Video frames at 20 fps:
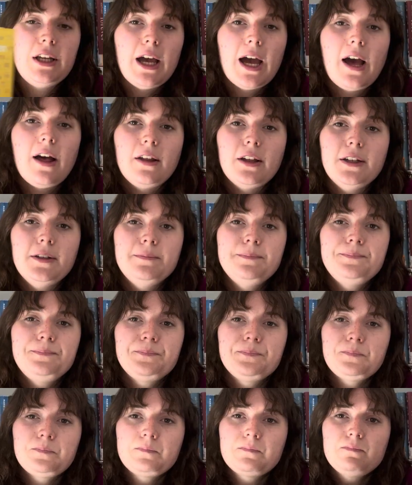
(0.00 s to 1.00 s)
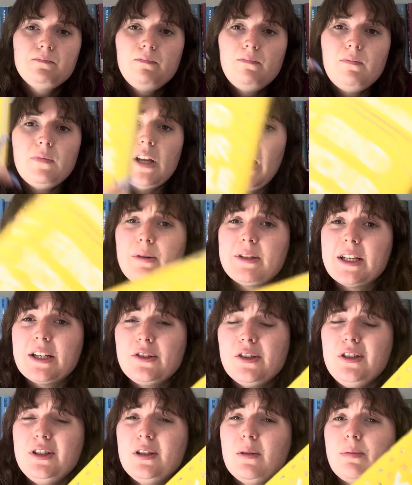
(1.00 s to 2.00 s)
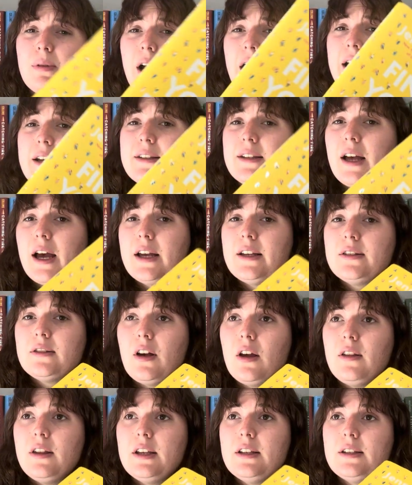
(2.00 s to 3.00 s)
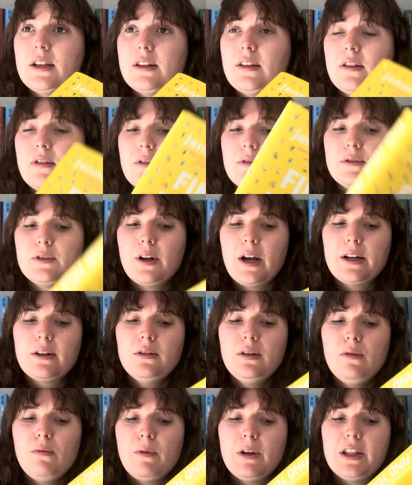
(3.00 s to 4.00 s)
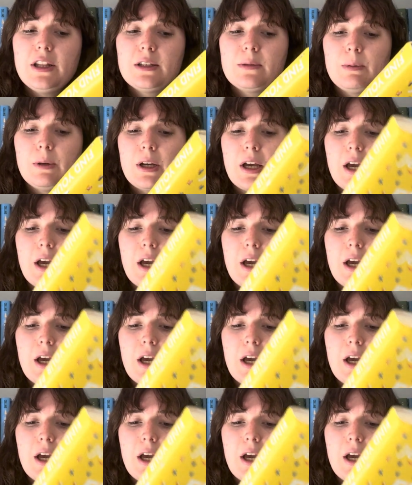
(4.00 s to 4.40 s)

Allen. I was actually surprised that I saw this at the thrift store. I don't know when this book